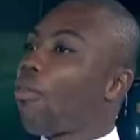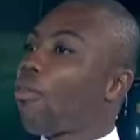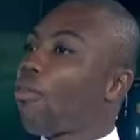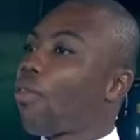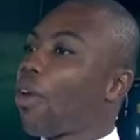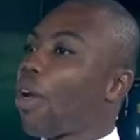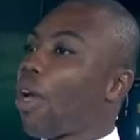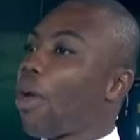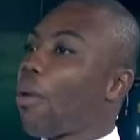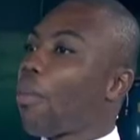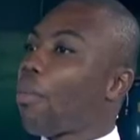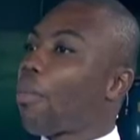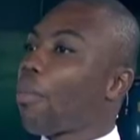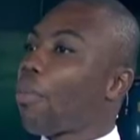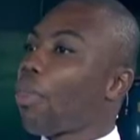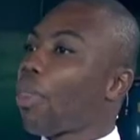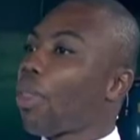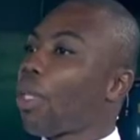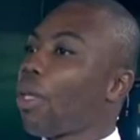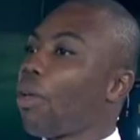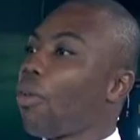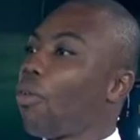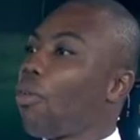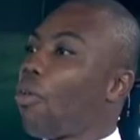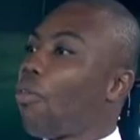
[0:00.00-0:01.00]
of um,
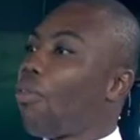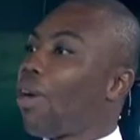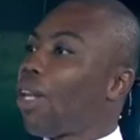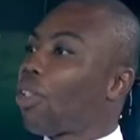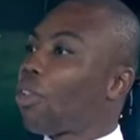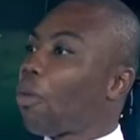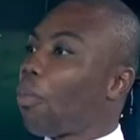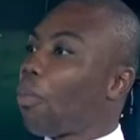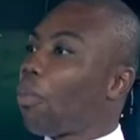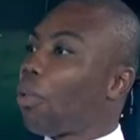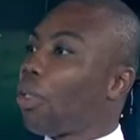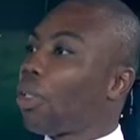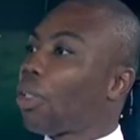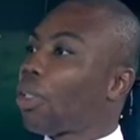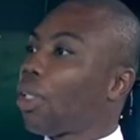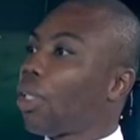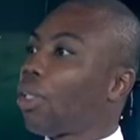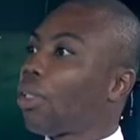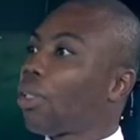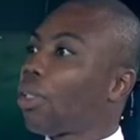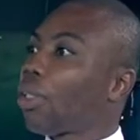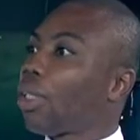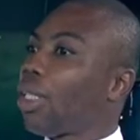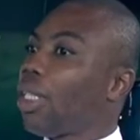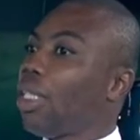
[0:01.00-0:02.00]
covert
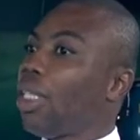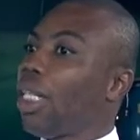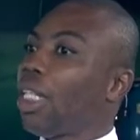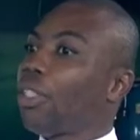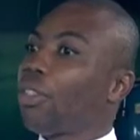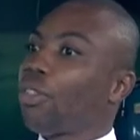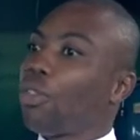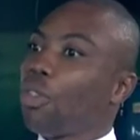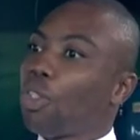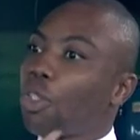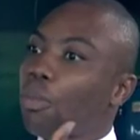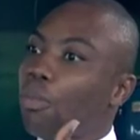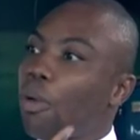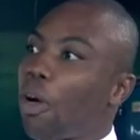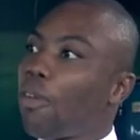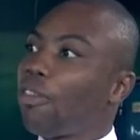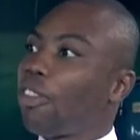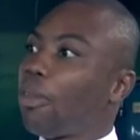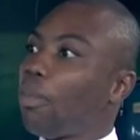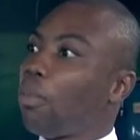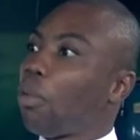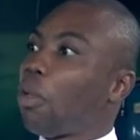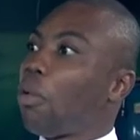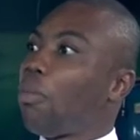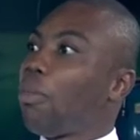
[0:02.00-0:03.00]
operations, let's use more of
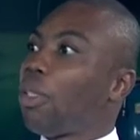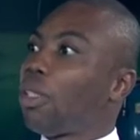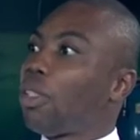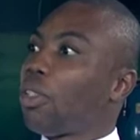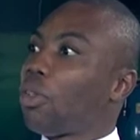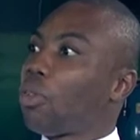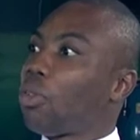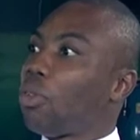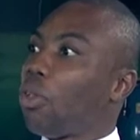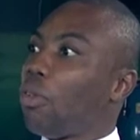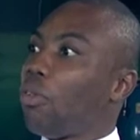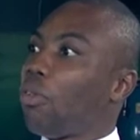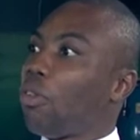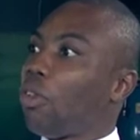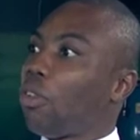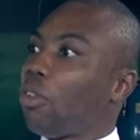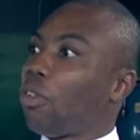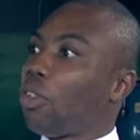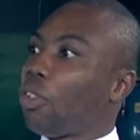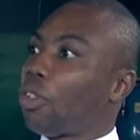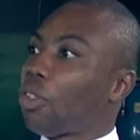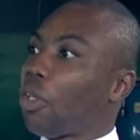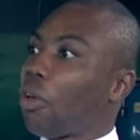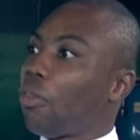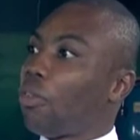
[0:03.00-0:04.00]
diplomacy to
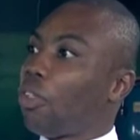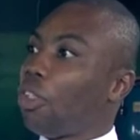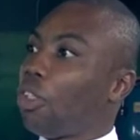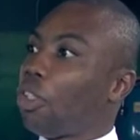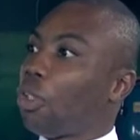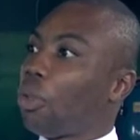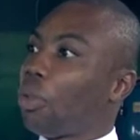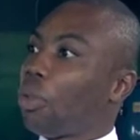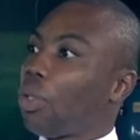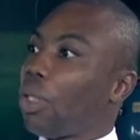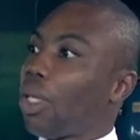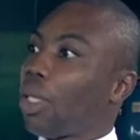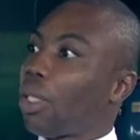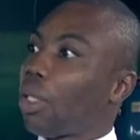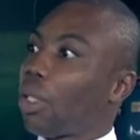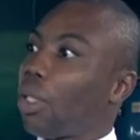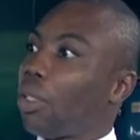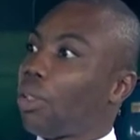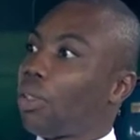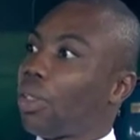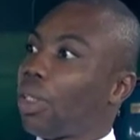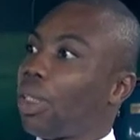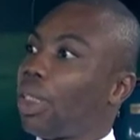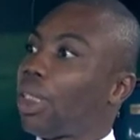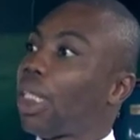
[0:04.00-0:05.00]
resolve issues with other
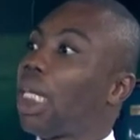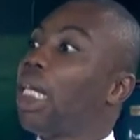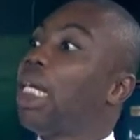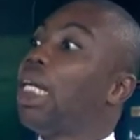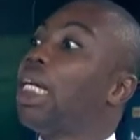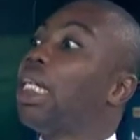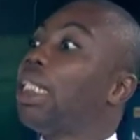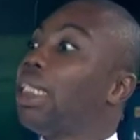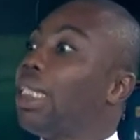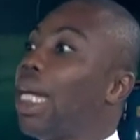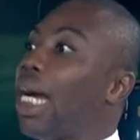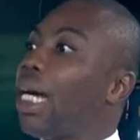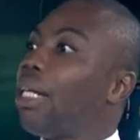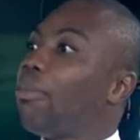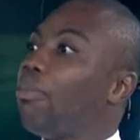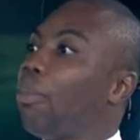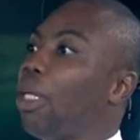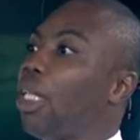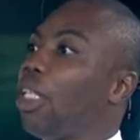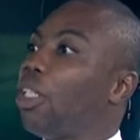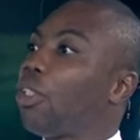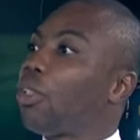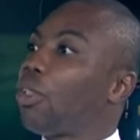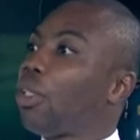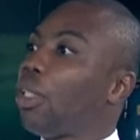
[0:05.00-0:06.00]
countries than
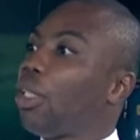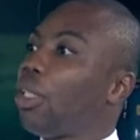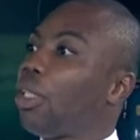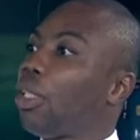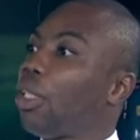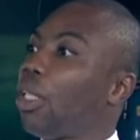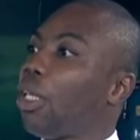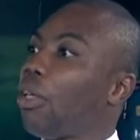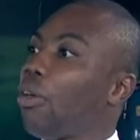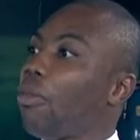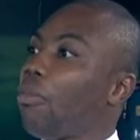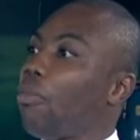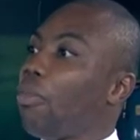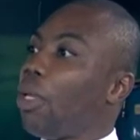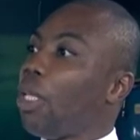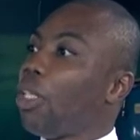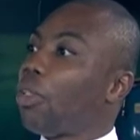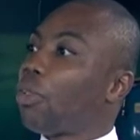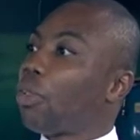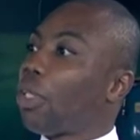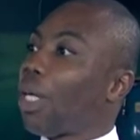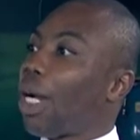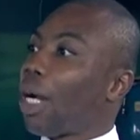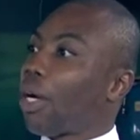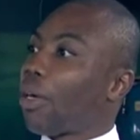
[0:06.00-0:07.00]
military,
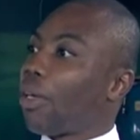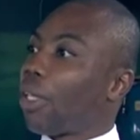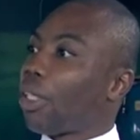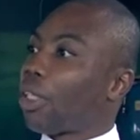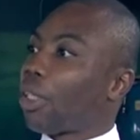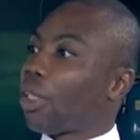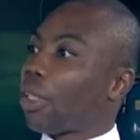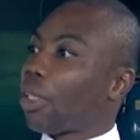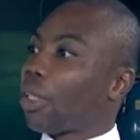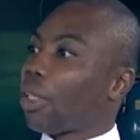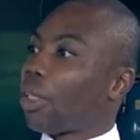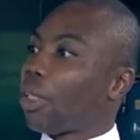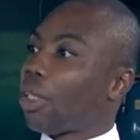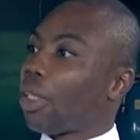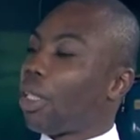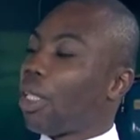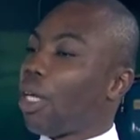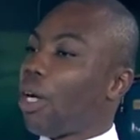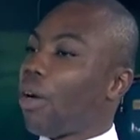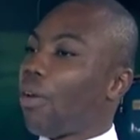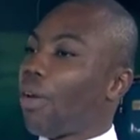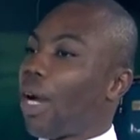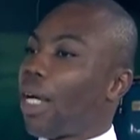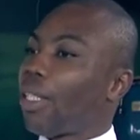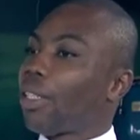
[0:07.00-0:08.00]
military aggression,
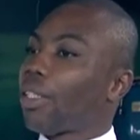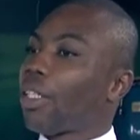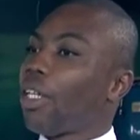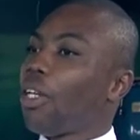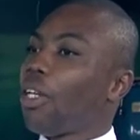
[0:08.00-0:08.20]
right?